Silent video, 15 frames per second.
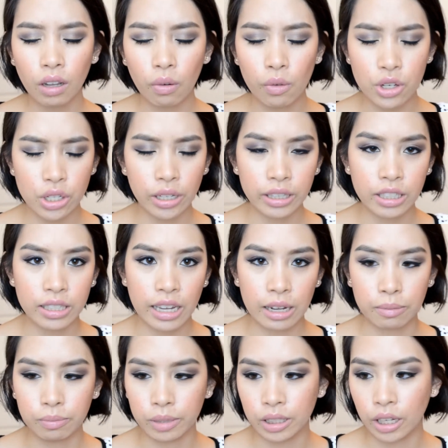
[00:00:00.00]
which I'll link
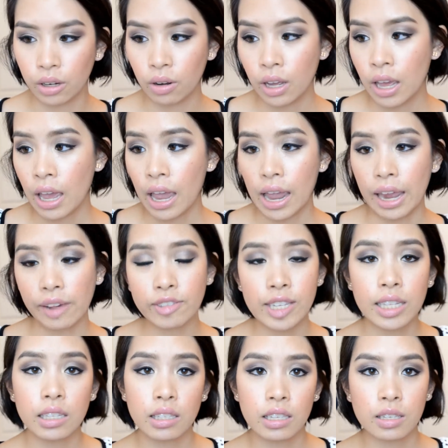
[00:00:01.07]
down below. And I'd say
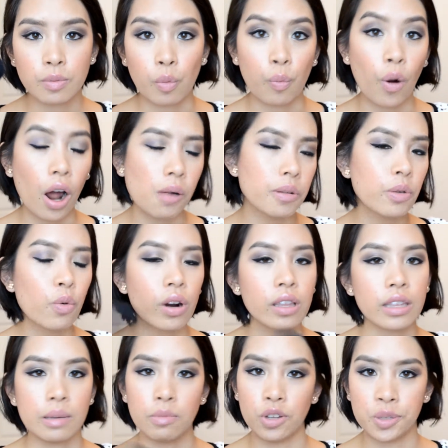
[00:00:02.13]
this is probably one of
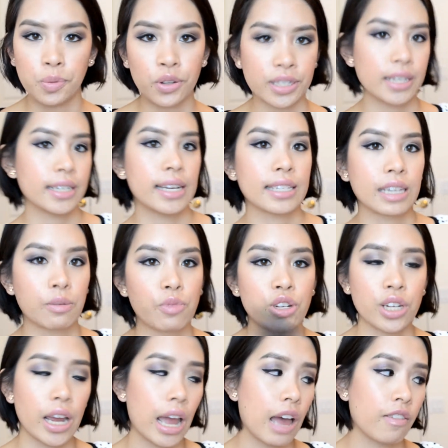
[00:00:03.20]
the most multitasking
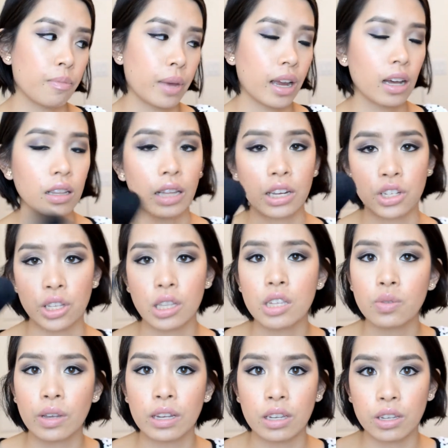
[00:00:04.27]
brushes I have in my collection.
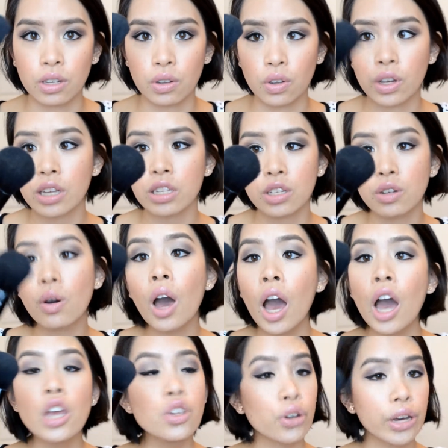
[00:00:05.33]
You could do
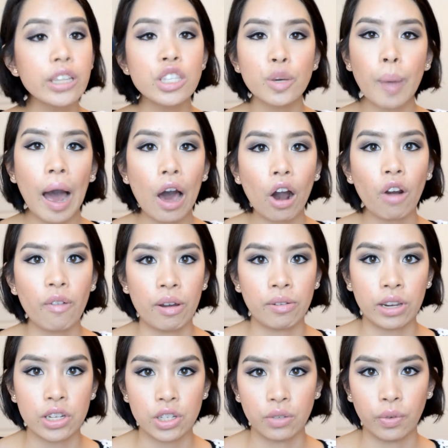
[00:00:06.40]
powder
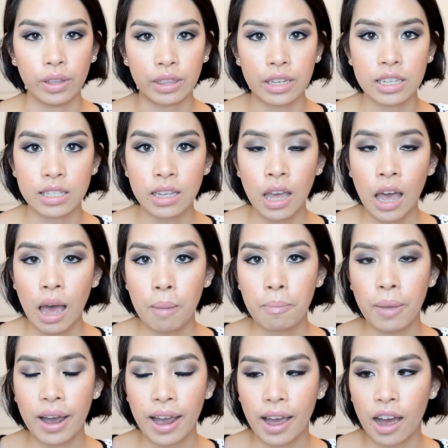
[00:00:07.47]
foundation with this,
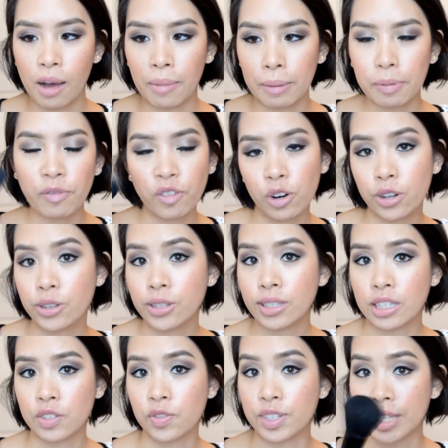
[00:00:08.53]
but I prefer using
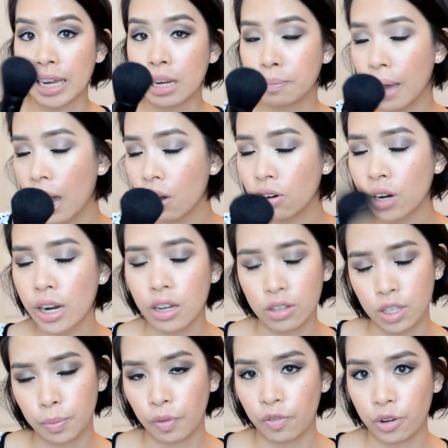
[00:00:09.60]
this for setting powder. I
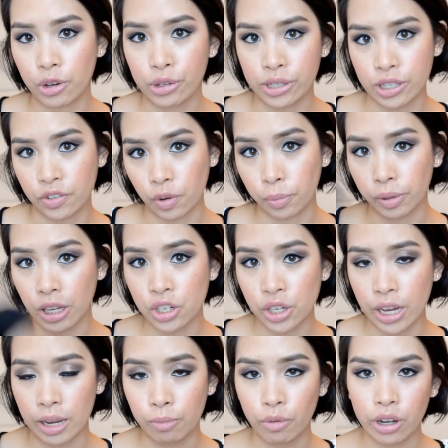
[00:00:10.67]
also prefer using this for blush
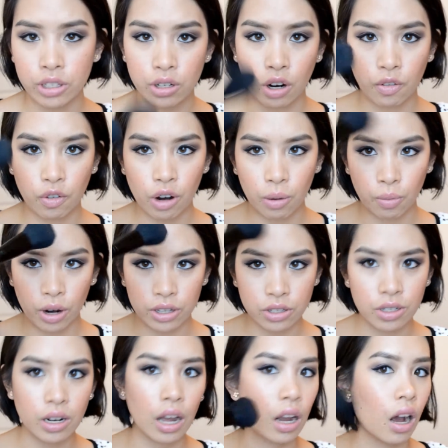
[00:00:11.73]
and bronzer, overall bronzer,
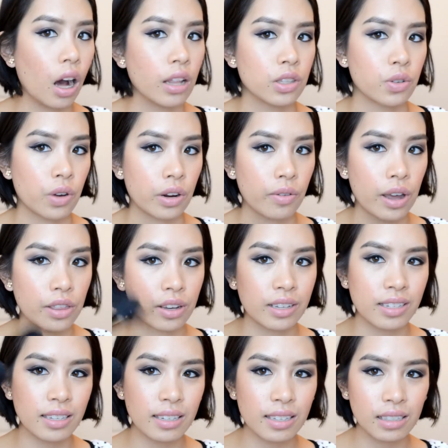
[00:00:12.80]
not contouring rather,
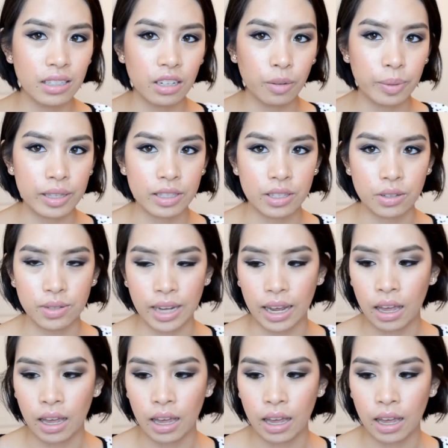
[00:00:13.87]
because this is a little bit too,